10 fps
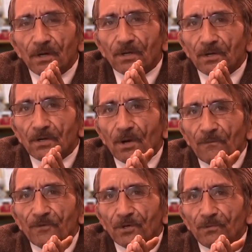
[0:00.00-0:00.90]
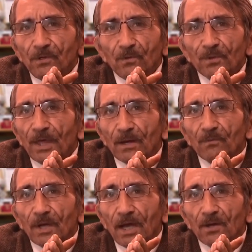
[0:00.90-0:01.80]
you're comfortable with
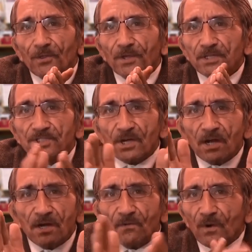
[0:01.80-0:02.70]
how things are,